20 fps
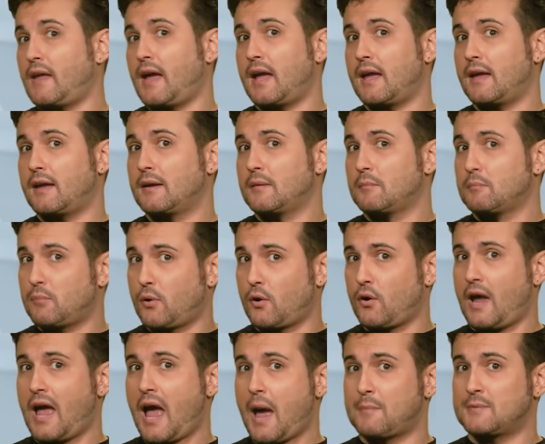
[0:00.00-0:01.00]
they
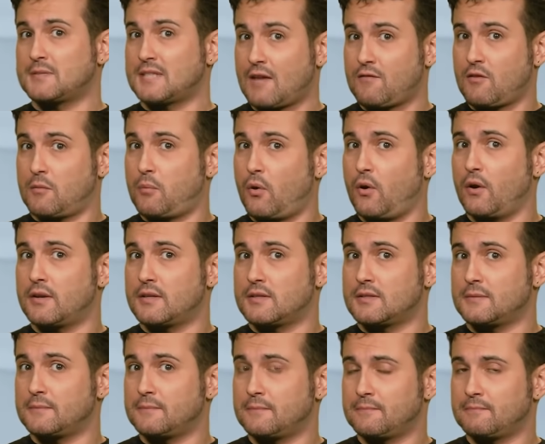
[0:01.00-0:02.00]
perhaps have a point?
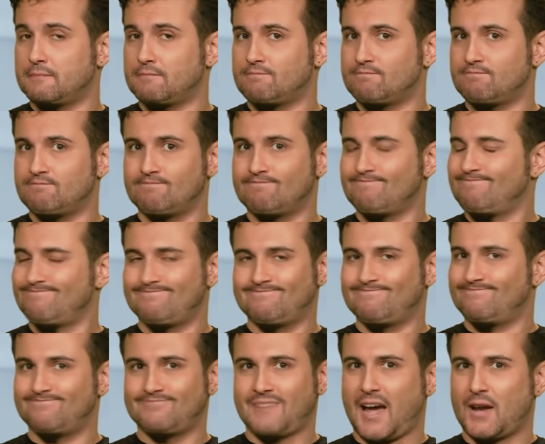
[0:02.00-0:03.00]

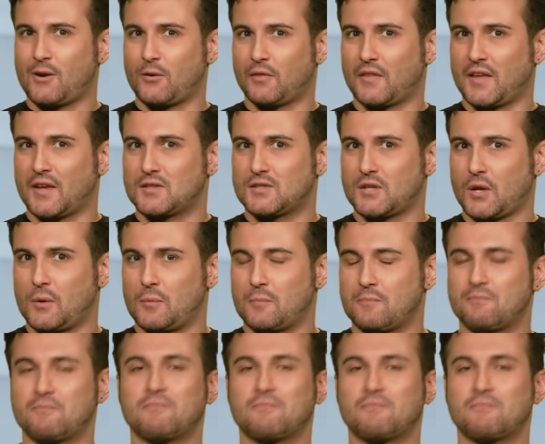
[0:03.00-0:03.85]
I don't think so.